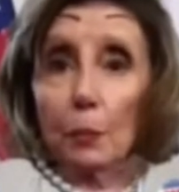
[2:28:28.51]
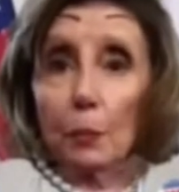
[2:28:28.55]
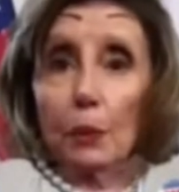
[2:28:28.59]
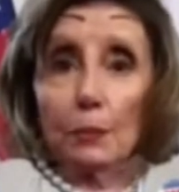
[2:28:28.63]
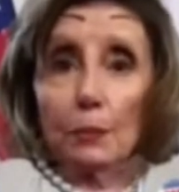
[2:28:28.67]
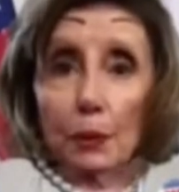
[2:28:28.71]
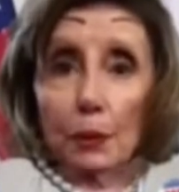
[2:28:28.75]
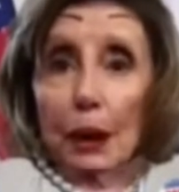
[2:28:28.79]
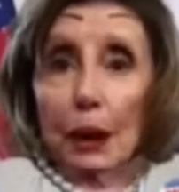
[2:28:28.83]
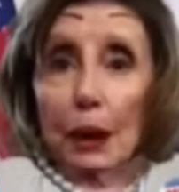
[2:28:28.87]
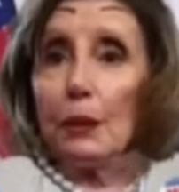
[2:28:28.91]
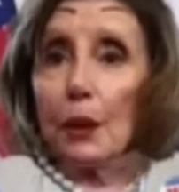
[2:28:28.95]

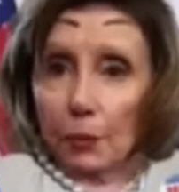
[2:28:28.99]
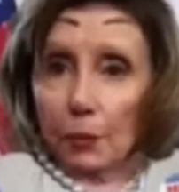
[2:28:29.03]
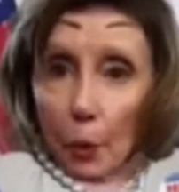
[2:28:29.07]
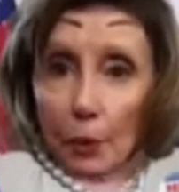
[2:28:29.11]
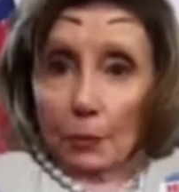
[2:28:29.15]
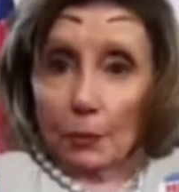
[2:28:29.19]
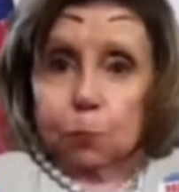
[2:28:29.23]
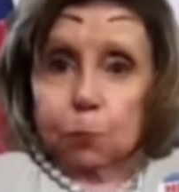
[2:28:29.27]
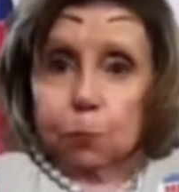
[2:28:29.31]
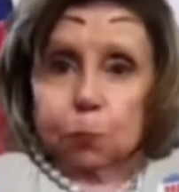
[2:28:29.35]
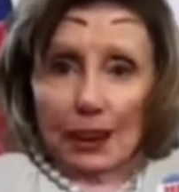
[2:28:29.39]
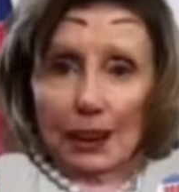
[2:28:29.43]
That's not
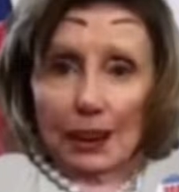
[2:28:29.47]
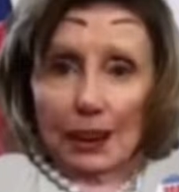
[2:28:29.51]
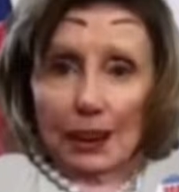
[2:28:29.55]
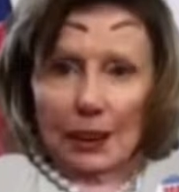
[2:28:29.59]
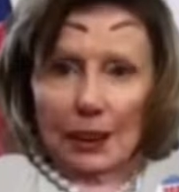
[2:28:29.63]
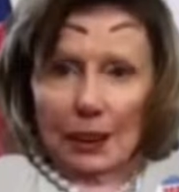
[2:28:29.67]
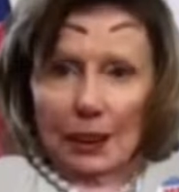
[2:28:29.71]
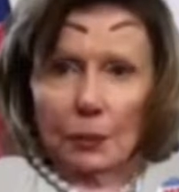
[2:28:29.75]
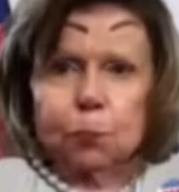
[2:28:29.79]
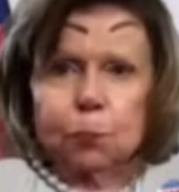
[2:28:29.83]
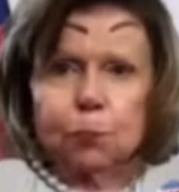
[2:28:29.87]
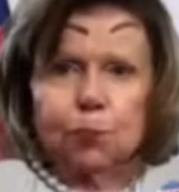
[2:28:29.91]
important.
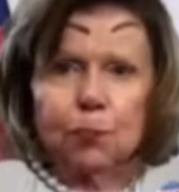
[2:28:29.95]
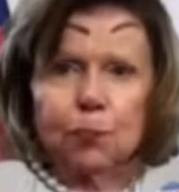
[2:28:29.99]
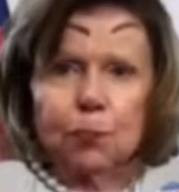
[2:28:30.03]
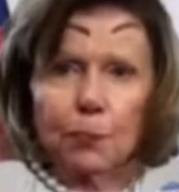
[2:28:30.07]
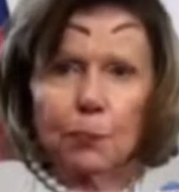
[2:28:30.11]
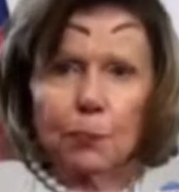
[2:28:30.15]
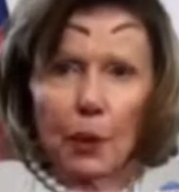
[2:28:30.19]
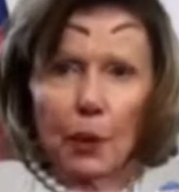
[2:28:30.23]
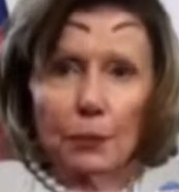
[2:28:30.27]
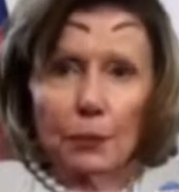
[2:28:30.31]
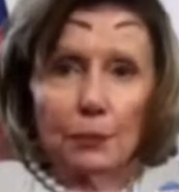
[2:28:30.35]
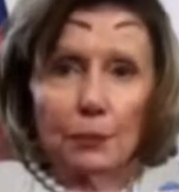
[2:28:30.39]
What's
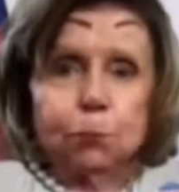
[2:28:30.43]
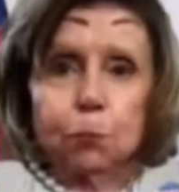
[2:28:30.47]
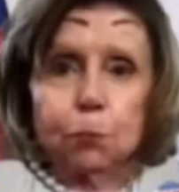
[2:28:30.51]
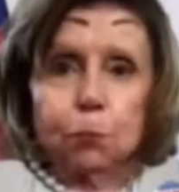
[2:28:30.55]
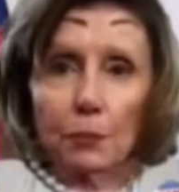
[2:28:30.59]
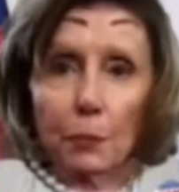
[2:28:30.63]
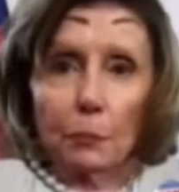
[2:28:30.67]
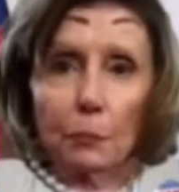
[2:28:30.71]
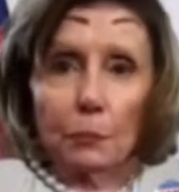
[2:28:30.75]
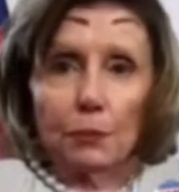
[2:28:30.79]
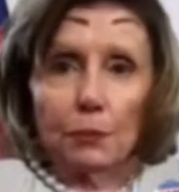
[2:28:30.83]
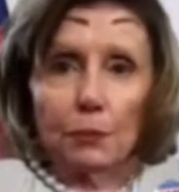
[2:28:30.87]
important
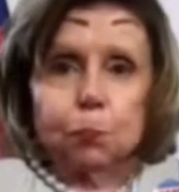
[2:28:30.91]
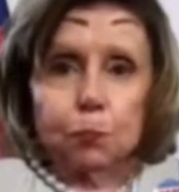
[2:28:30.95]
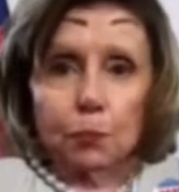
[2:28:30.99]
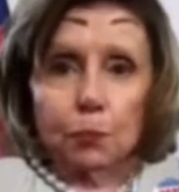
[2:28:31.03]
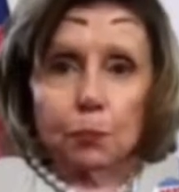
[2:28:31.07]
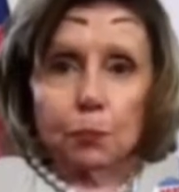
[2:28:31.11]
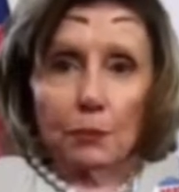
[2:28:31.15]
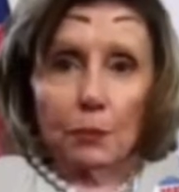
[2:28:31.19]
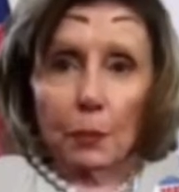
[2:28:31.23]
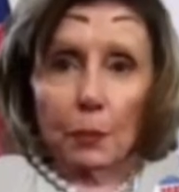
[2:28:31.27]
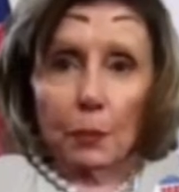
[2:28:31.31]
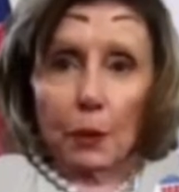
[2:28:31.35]
is that we
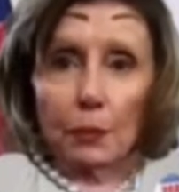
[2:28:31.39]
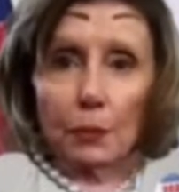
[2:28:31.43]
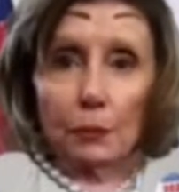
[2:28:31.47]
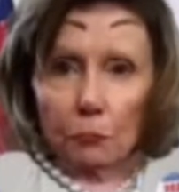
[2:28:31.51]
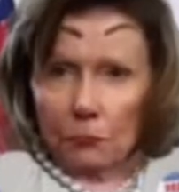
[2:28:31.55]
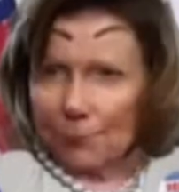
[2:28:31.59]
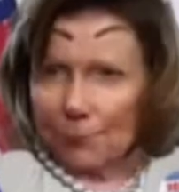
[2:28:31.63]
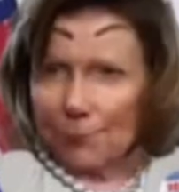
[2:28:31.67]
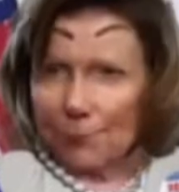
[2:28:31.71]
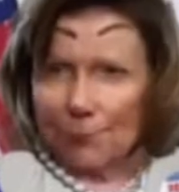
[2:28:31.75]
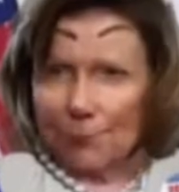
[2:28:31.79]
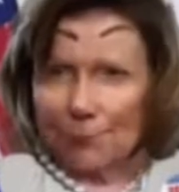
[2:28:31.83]
blame
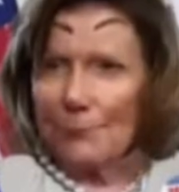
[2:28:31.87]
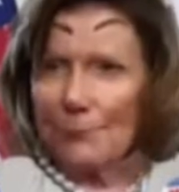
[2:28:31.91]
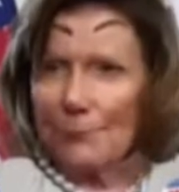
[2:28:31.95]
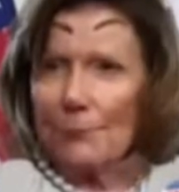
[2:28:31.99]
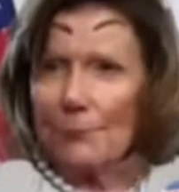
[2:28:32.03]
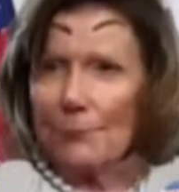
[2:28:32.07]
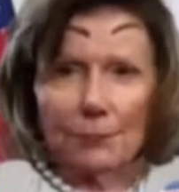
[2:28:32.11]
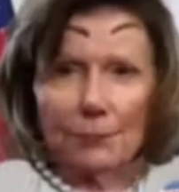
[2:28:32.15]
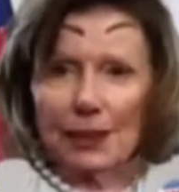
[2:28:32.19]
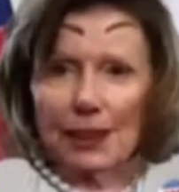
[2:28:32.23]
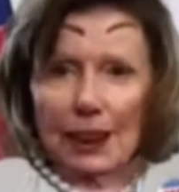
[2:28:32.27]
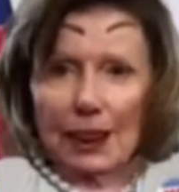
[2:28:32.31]
Trump for
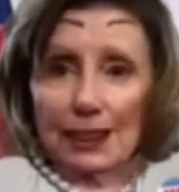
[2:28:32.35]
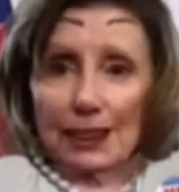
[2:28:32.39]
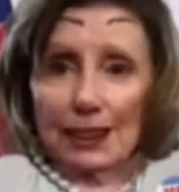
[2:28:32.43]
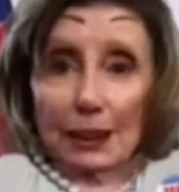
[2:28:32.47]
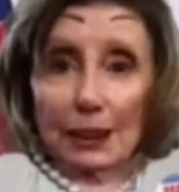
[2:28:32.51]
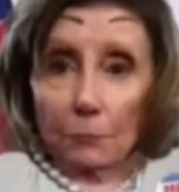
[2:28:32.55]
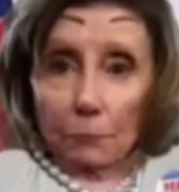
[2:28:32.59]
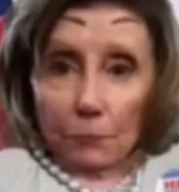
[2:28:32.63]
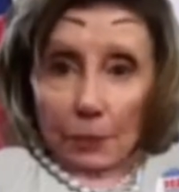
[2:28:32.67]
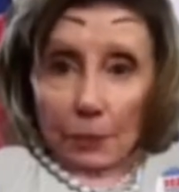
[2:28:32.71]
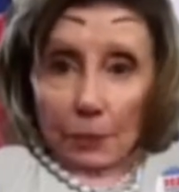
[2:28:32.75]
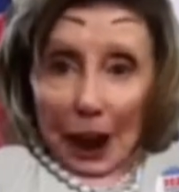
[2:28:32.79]
this. Miss
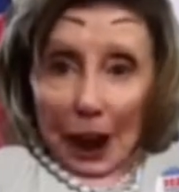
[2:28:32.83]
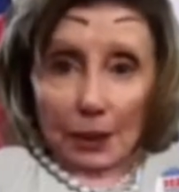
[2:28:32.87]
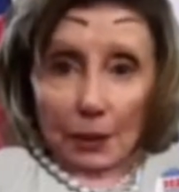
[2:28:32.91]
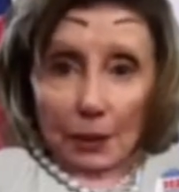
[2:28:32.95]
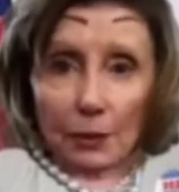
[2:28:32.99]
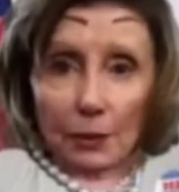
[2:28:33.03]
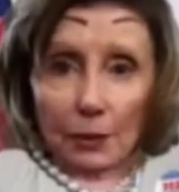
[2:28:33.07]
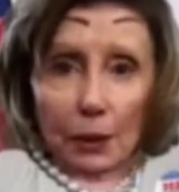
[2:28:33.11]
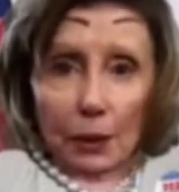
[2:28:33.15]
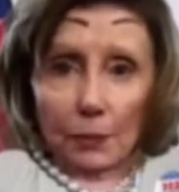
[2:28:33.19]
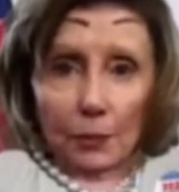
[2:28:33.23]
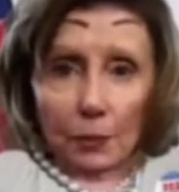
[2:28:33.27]
Drinker,
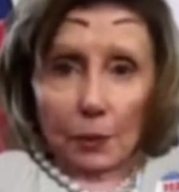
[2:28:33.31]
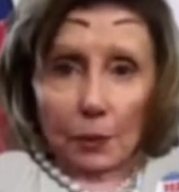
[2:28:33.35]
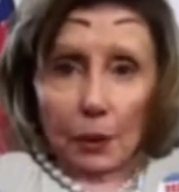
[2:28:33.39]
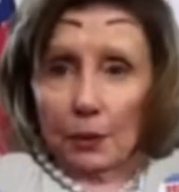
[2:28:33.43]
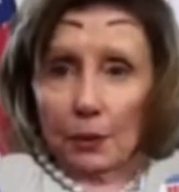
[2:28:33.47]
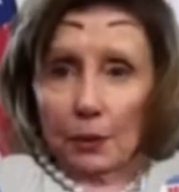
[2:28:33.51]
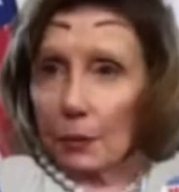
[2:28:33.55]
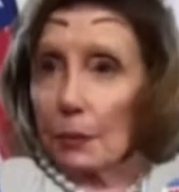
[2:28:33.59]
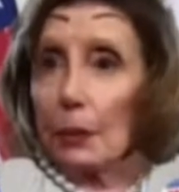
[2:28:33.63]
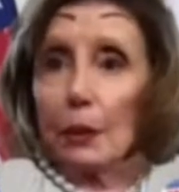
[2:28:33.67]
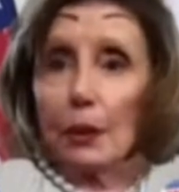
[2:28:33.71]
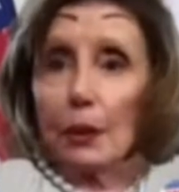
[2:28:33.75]
where is the
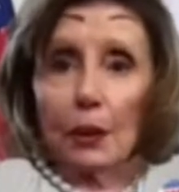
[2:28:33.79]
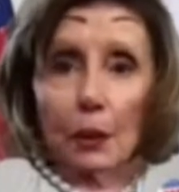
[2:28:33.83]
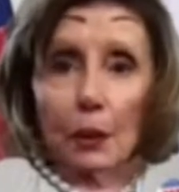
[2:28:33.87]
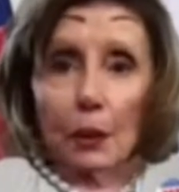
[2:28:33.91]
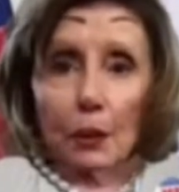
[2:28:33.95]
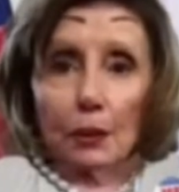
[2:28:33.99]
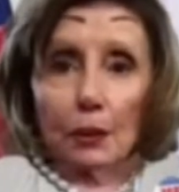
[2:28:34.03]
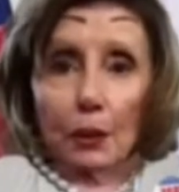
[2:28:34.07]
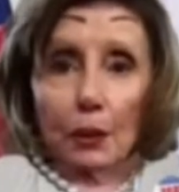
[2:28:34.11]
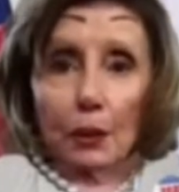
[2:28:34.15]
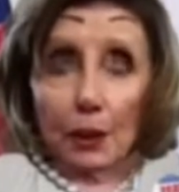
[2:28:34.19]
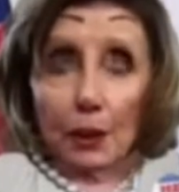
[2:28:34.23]
security
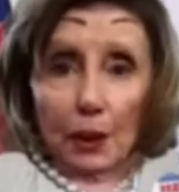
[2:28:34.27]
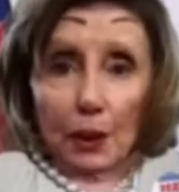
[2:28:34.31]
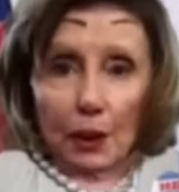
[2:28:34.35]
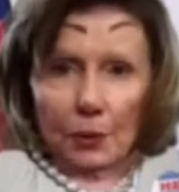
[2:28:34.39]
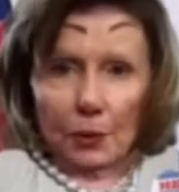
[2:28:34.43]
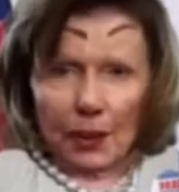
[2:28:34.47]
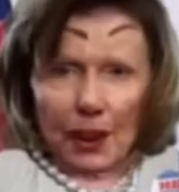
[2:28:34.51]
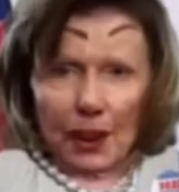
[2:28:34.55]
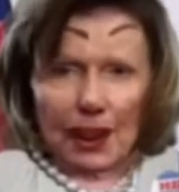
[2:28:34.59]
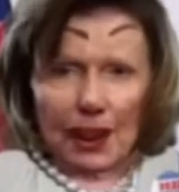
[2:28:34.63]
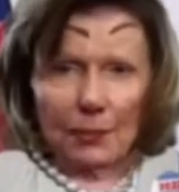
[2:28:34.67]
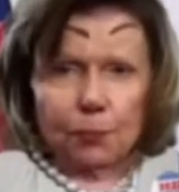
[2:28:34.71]
footage?
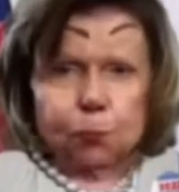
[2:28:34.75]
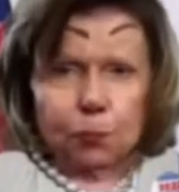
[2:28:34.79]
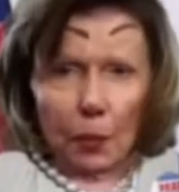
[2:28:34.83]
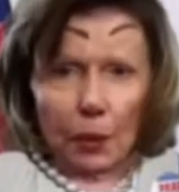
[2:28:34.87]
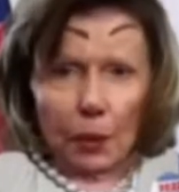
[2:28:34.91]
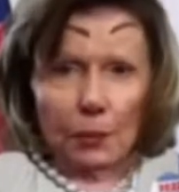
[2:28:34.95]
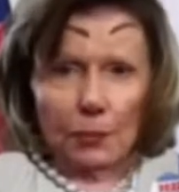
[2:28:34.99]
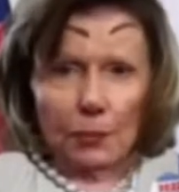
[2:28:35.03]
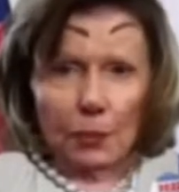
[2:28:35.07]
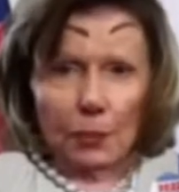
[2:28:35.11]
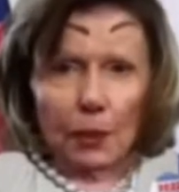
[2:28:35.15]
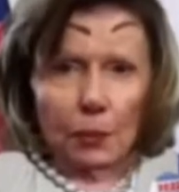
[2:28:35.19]
does it
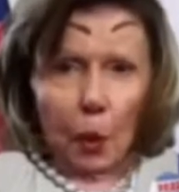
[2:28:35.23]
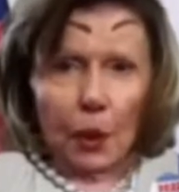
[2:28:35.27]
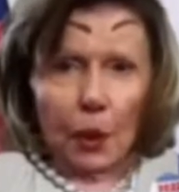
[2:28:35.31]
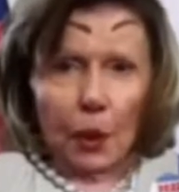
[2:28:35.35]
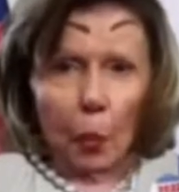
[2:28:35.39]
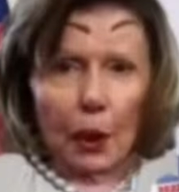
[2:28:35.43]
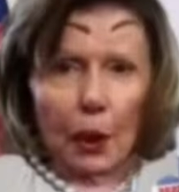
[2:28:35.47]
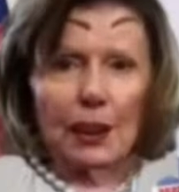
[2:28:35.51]
matter?